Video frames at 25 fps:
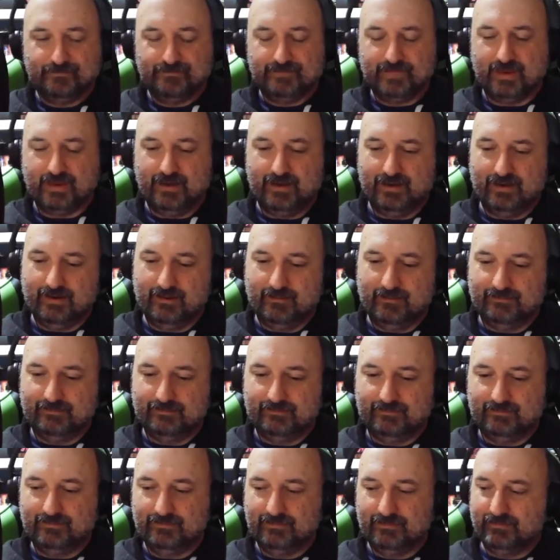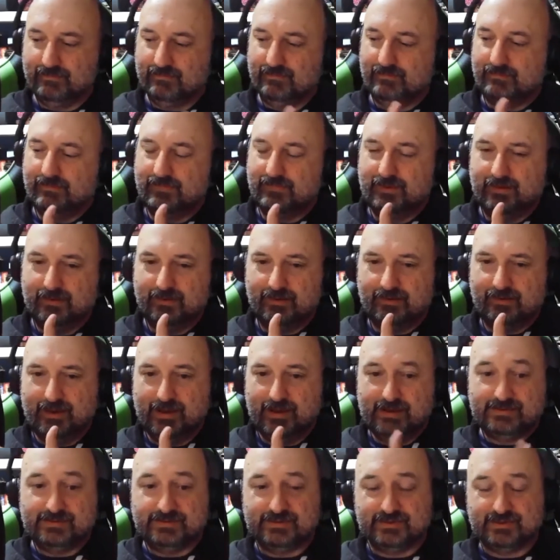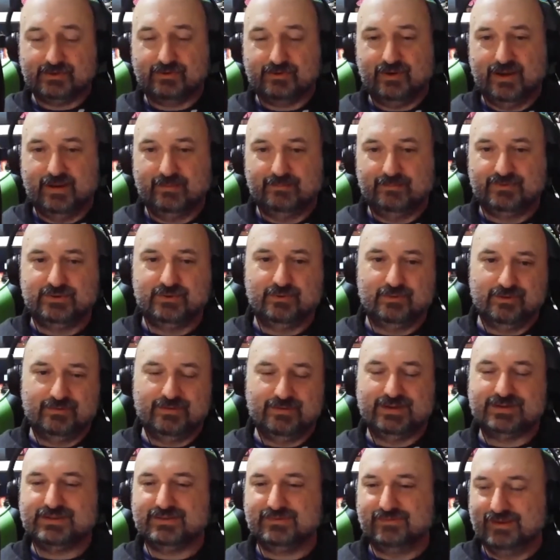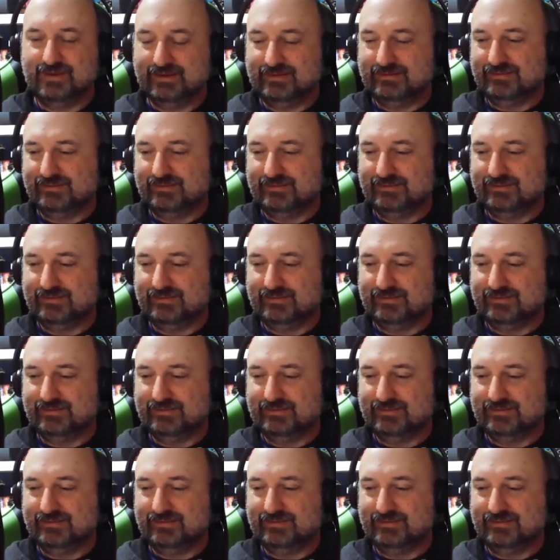Here's the script and all the rest of it.